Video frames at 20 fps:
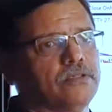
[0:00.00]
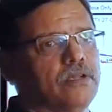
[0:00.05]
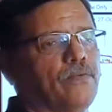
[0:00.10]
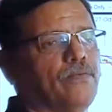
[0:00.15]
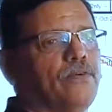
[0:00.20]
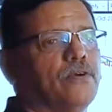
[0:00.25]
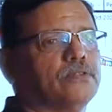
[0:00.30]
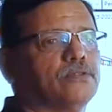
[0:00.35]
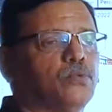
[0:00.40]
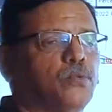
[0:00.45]
Now
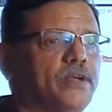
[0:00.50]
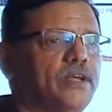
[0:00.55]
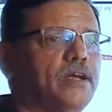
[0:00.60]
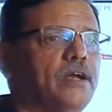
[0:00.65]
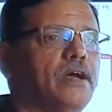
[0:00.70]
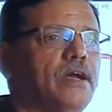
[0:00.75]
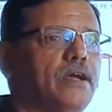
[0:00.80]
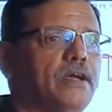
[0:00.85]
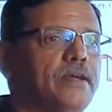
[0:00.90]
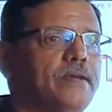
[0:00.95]
for swing
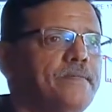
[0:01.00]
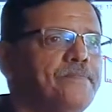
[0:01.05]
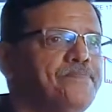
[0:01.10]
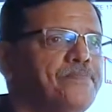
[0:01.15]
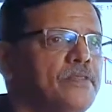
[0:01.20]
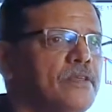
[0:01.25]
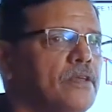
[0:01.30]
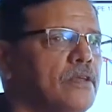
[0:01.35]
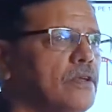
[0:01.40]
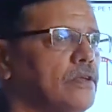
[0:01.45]
high,
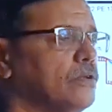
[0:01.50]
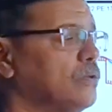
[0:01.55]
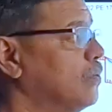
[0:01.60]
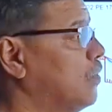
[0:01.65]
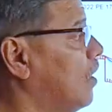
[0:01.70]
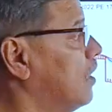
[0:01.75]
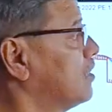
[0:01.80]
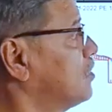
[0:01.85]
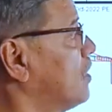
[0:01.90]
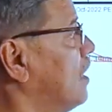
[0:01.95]
you
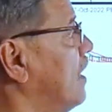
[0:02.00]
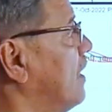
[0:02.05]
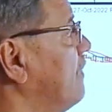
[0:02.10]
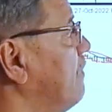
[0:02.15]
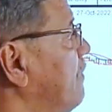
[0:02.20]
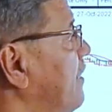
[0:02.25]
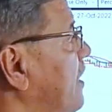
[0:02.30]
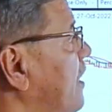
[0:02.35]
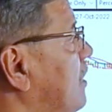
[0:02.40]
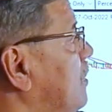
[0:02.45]
also have
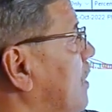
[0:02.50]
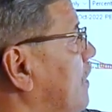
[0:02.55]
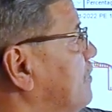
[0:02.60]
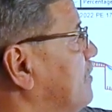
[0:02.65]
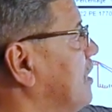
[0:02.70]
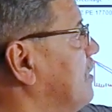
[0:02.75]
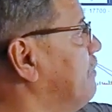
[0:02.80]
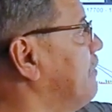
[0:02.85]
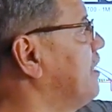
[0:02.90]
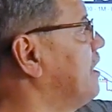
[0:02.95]
mini tops
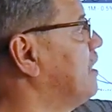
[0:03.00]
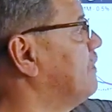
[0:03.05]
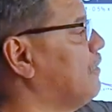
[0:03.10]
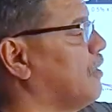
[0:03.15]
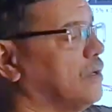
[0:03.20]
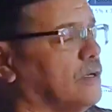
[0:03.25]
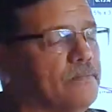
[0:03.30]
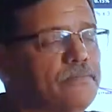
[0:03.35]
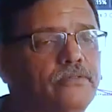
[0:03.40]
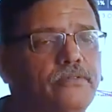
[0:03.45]
and mini
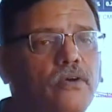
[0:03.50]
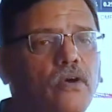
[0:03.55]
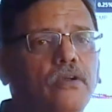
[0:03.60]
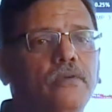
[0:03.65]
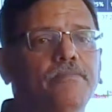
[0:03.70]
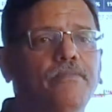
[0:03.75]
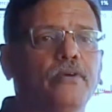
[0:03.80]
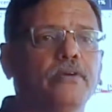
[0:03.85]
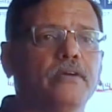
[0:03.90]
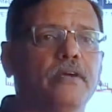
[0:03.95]
bottoms
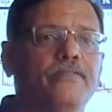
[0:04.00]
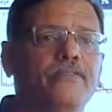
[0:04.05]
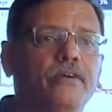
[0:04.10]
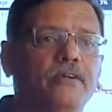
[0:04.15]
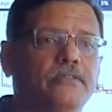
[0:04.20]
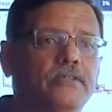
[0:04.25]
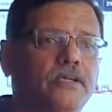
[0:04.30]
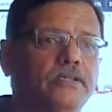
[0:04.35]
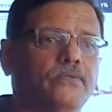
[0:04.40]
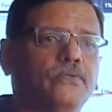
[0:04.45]
on point and figure
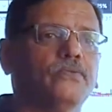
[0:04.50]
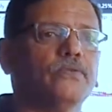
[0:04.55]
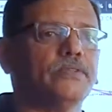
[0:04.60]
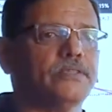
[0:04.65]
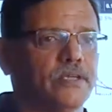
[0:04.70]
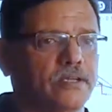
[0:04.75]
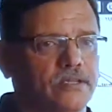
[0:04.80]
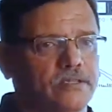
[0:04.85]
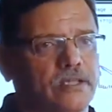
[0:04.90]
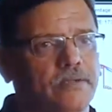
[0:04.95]
chart,
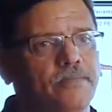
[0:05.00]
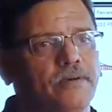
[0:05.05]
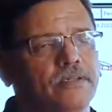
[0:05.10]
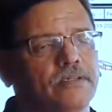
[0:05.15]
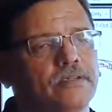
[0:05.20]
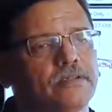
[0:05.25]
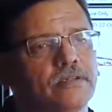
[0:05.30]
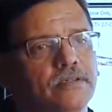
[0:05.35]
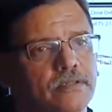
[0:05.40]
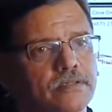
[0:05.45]
which are nothing
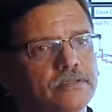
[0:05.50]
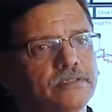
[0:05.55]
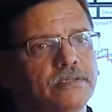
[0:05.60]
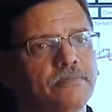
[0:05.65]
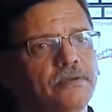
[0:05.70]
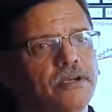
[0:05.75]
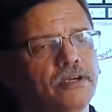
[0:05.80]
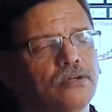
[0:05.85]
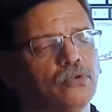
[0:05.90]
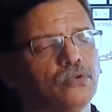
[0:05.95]
but
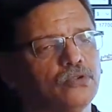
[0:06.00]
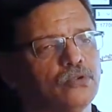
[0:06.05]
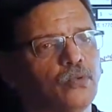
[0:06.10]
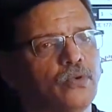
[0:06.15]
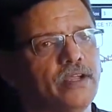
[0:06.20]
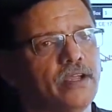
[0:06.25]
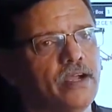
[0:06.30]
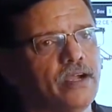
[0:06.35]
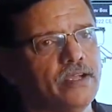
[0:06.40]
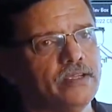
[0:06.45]
similar to
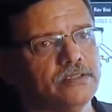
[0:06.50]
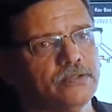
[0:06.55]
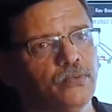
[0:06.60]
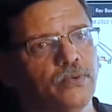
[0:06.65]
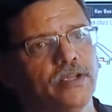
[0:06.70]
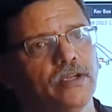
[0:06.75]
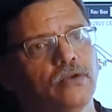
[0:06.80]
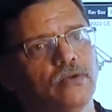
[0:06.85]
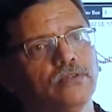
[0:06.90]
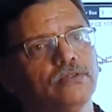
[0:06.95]
swing highs,
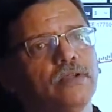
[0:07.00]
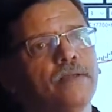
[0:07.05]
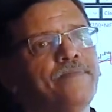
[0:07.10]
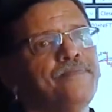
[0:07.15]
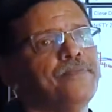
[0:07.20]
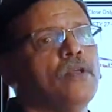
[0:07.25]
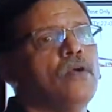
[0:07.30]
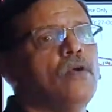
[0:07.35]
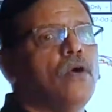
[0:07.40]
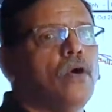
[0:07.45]
swing lows.
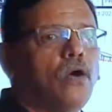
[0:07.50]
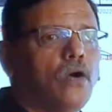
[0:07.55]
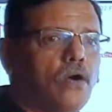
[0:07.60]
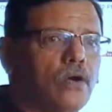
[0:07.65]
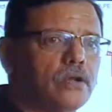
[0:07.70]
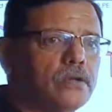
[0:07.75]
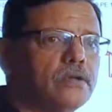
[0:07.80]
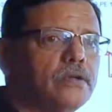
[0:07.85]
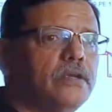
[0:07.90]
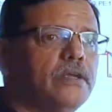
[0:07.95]

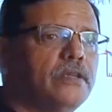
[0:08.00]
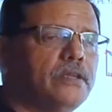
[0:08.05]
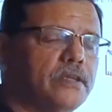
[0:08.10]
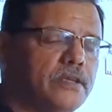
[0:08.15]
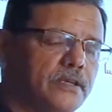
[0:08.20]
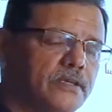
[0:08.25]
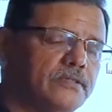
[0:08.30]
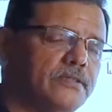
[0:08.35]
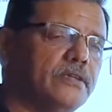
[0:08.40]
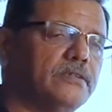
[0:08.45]
Or in
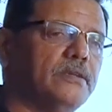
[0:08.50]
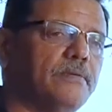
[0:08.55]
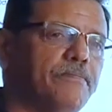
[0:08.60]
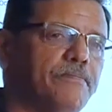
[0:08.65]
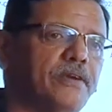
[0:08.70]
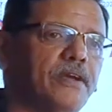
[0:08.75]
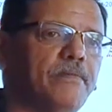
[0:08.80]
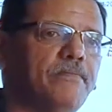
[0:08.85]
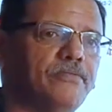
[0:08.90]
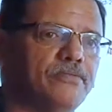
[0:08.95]
case there is a
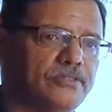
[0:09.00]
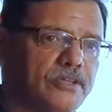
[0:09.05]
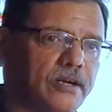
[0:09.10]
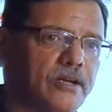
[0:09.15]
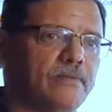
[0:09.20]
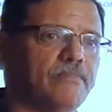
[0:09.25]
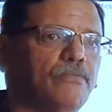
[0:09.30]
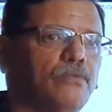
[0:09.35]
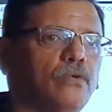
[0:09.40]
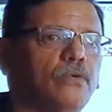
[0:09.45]
big
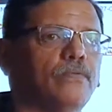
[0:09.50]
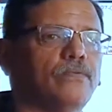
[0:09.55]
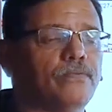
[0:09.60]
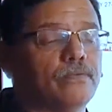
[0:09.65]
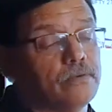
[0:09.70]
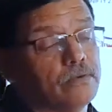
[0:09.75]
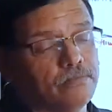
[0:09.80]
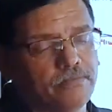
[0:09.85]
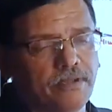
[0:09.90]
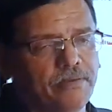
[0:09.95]
sudden
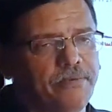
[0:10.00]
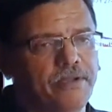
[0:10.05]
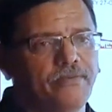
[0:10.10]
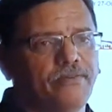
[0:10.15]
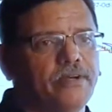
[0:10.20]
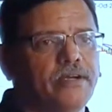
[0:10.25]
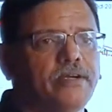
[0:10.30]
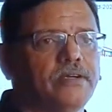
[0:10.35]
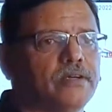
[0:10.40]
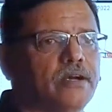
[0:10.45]
move, maybe
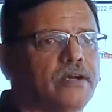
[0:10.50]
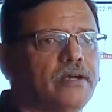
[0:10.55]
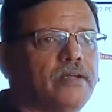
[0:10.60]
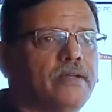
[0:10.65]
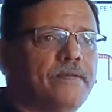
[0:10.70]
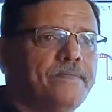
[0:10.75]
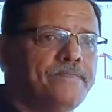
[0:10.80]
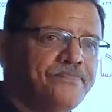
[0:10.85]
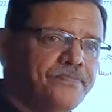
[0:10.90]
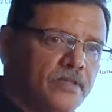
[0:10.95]
even
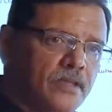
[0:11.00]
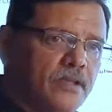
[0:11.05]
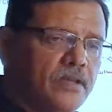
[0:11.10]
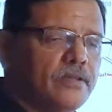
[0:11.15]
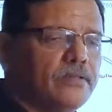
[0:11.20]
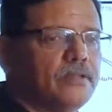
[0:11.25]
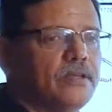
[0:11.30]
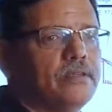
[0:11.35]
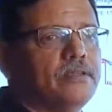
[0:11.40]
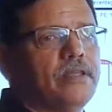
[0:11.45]
intraday,
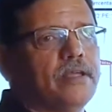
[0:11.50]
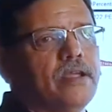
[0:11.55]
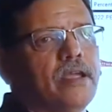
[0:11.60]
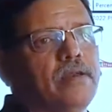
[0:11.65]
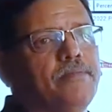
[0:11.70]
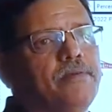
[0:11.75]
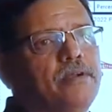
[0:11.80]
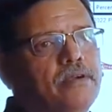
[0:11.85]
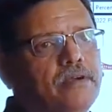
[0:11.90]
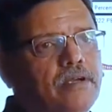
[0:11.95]
then there
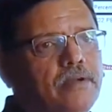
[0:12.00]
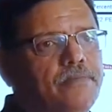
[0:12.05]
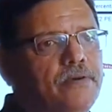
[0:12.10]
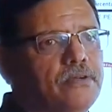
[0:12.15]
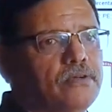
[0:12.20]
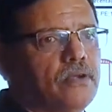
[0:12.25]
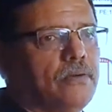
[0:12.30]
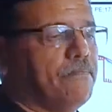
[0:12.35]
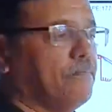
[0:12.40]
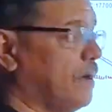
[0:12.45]
can be a double
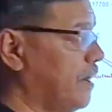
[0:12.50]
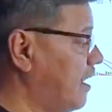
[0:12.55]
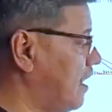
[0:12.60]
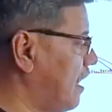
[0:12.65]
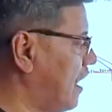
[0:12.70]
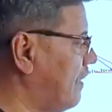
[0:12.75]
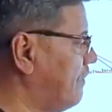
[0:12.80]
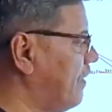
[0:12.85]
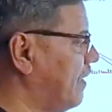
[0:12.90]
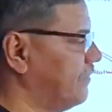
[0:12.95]
top buy
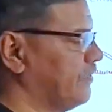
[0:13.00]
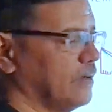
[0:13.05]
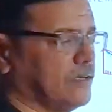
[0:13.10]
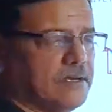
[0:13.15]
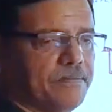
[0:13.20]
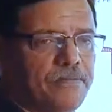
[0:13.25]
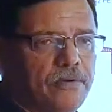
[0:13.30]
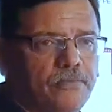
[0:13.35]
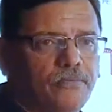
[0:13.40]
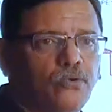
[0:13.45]
above the
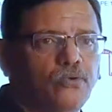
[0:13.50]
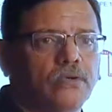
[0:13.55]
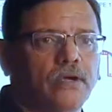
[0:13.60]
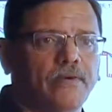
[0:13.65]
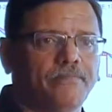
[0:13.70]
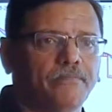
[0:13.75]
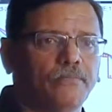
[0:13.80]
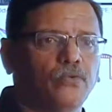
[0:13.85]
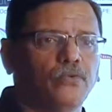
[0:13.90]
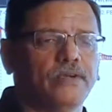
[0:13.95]
triple
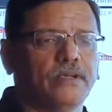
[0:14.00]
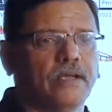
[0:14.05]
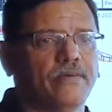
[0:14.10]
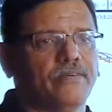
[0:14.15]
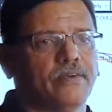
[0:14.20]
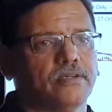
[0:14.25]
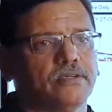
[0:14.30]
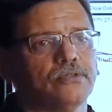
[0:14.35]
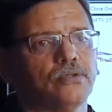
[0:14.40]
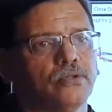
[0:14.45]
moving
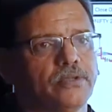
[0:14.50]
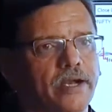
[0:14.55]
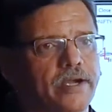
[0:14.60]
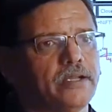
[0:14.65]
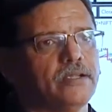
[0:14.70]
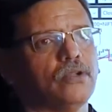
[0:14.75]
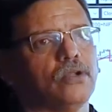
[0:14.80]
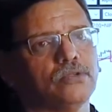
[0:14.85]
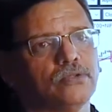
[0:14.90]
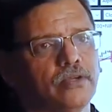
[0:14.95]
average. So that
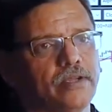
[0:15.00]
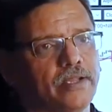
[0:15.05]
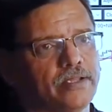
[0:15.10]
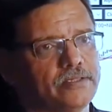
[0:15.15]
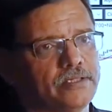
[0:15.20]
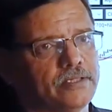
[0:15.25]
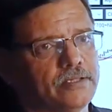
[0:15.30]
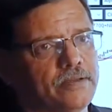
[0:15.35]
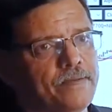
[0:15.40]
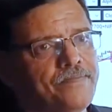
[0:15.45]
is also an
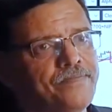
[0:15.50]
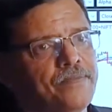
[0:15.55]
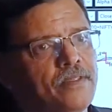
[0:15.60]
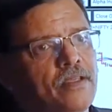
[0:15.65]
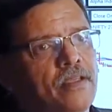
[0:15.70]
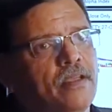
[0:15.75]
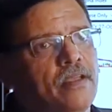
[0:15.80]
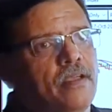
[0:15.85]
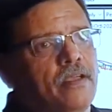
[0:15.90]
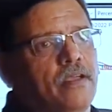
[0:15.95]
exit.
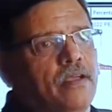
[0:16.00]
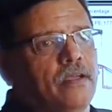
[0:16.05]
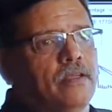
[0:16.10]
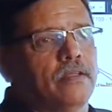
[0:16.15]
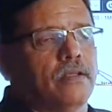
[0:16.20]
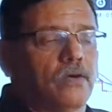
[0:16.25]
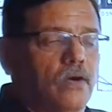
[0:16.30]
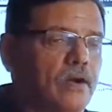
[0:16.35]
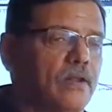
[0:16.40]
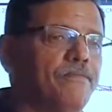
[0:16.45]

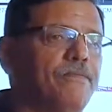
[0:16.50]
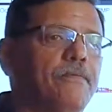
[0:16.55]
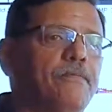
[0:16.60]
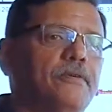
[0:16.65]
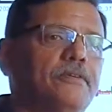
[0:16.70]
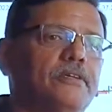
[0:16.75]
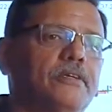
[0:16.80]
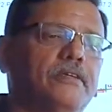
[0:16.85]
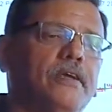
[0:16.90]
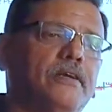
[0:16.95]
A lot of
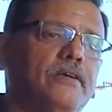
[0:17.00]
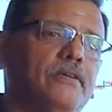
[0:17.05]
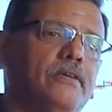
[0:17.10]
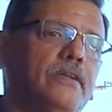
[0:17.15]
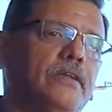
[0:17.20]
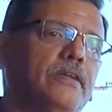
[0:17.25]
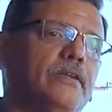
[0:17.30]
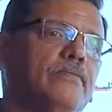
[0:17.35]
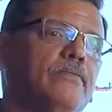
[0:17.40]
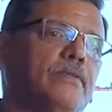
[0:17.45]
people say that
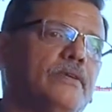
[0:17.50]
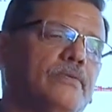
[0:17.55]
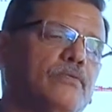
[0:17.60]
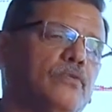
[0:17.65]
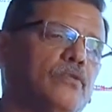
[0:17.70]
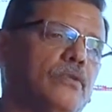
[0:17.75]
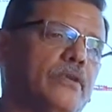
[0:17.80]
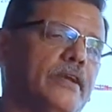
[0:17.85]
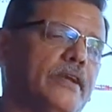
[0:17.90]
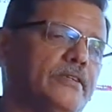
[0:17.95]
nahi, what
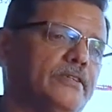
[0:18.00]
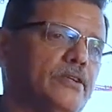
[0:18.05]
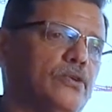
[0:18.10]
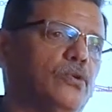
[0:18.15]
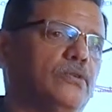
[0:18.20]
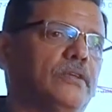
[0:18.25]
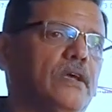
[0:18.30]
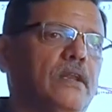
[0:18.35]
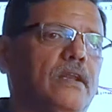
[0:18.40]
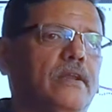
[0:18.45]
wo exit
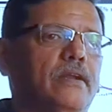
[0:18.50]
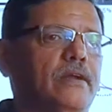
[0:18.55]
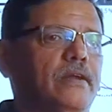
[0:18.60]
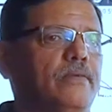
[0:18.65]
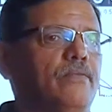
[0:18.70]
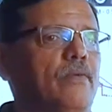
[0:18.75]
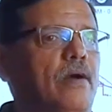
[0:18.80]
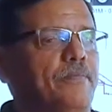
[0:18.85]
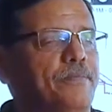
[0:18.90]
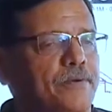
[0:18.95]
hota hai,
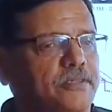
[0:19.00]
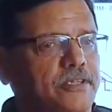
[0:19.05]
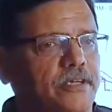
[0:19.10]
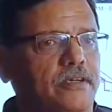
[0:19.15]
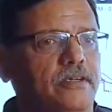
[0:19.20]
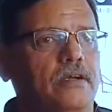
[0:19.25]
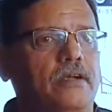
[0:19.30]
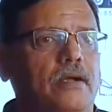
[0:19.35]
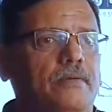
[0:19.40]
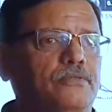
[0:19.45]
lekin wapas
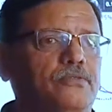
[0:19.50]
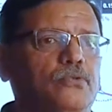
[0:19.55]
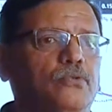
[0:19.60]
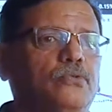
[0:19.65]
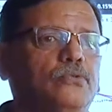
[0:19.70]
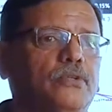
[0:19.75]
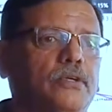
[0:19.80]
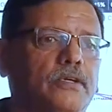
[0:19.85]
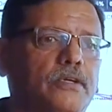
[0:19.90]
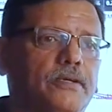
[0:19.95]
it comes
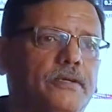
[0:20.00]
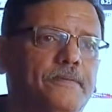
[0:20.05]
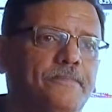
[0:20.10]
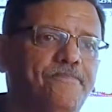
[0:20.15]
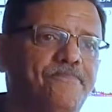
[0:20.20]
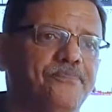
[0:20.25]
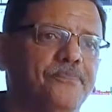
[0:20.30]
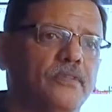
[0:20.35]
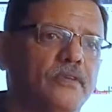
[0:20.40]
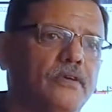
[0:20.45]
to the
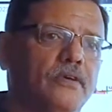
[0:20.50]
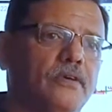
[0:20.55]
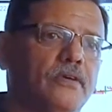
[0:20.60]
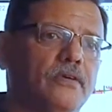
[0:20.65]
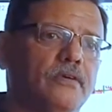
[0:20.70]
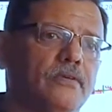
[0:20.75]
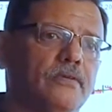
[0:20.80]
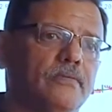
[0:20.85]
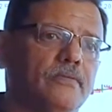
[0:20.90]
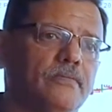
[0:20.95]

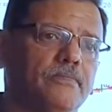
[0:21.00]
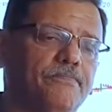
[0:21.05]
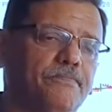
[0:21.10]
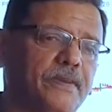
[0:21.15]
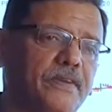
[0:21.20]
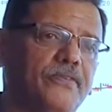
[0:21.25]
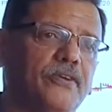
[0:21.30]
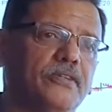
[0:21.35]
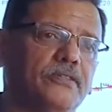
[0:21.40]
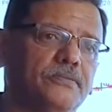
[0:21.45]

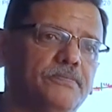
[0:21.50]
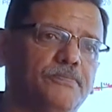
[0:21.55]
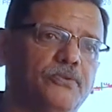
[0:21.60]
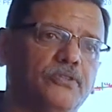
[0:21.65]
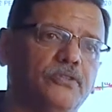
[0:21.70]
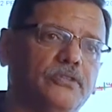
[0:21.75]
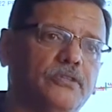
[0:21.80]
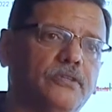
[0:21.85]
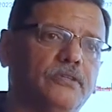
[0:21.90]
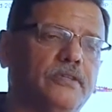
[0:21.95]
previous
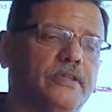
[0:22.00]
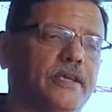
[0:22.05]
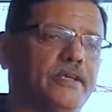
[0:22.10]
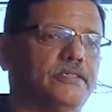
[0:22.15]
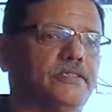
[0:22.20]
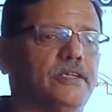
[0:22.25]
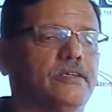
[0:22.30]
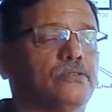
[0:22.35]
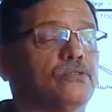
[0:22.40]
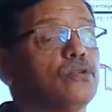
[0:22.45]
position
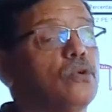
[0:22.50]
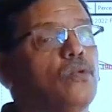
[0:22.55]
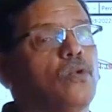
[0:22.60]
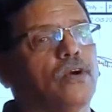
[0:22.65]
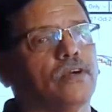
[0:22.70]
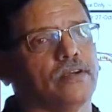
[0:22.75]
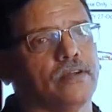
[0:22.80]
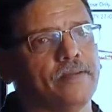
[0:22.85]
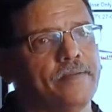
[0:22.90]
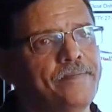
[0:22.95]
next day. So
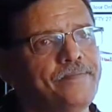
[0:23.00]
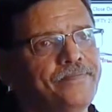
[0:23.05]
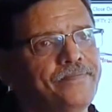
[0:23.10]
what?